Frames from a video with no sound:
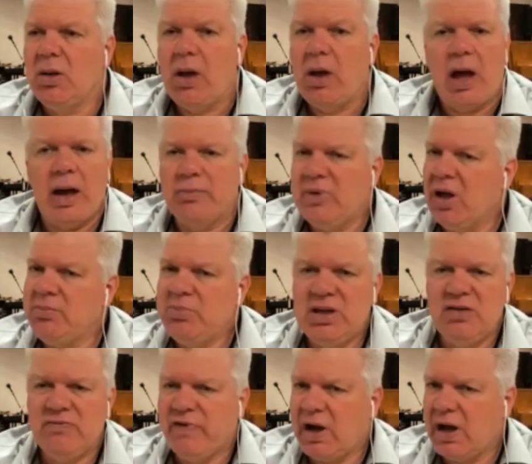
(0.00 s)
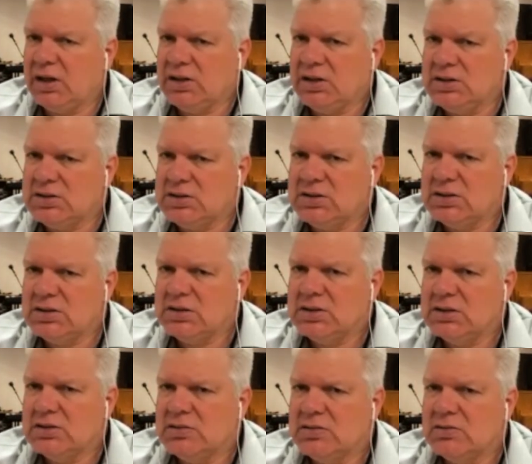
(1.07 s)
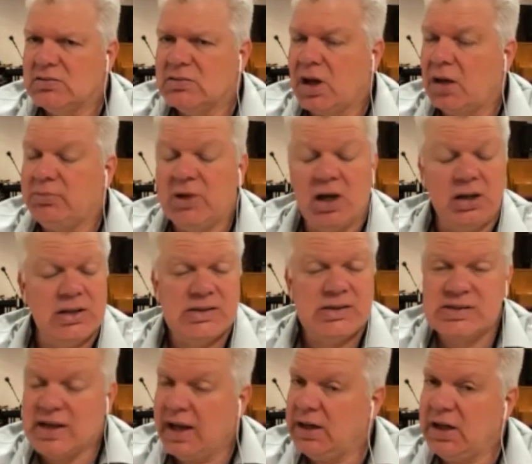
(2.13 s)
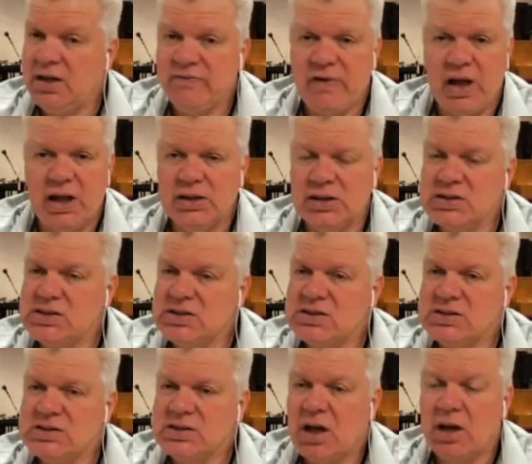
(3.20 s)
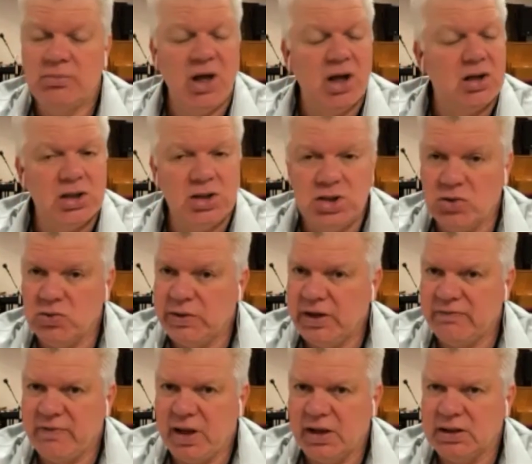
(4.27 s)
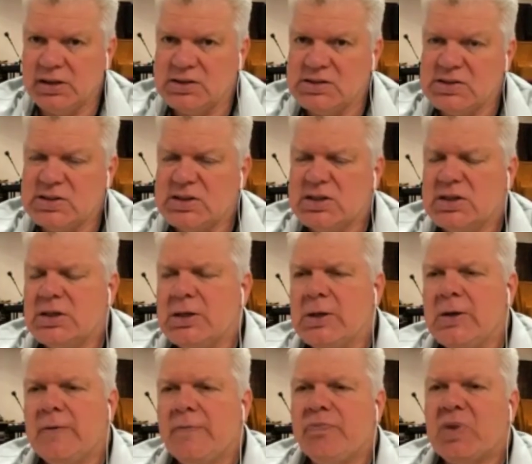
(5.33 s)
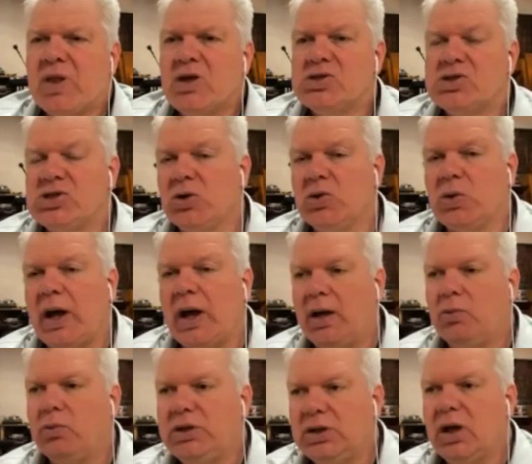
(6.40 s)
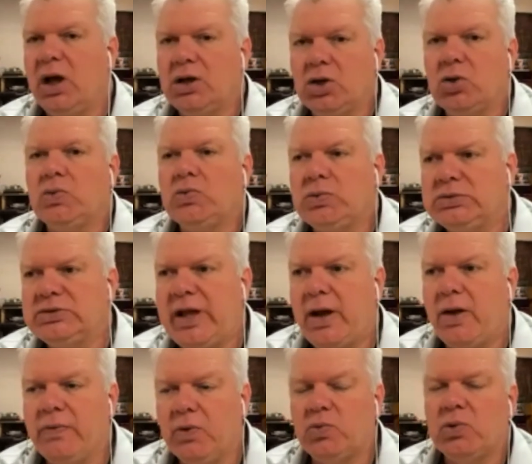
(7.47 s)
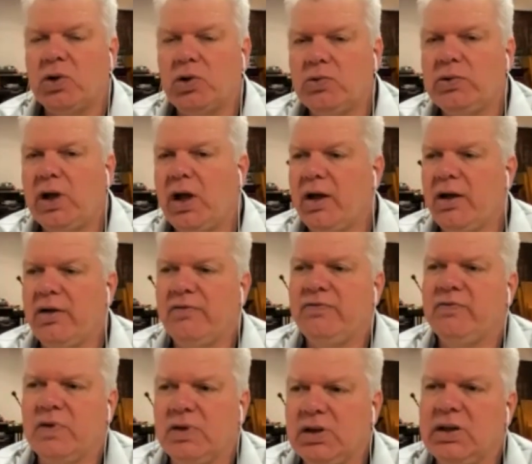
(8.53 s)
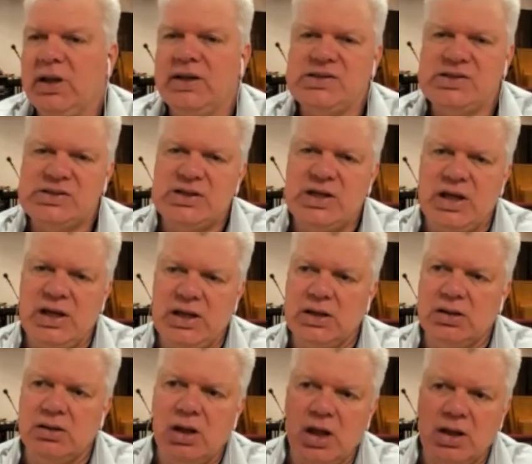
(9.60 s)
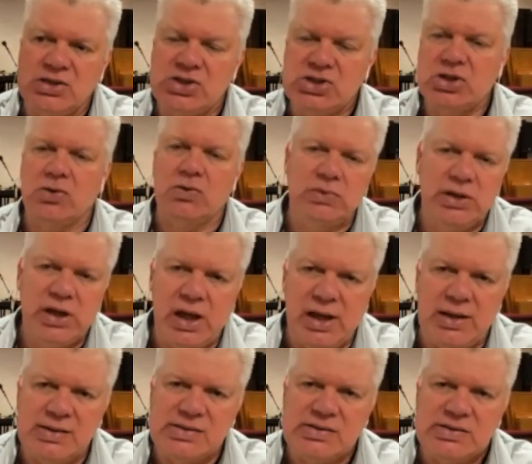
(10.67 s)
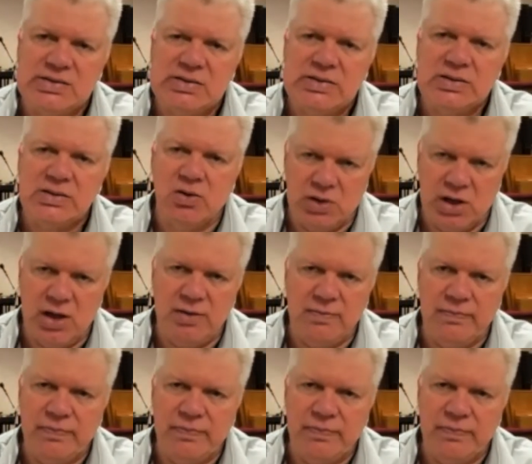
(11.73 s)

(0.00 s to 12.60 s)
i'm not being violent i'm not inciting violence i'm not condoning violence so i would not go down the road of let's take and stone gays. Okay.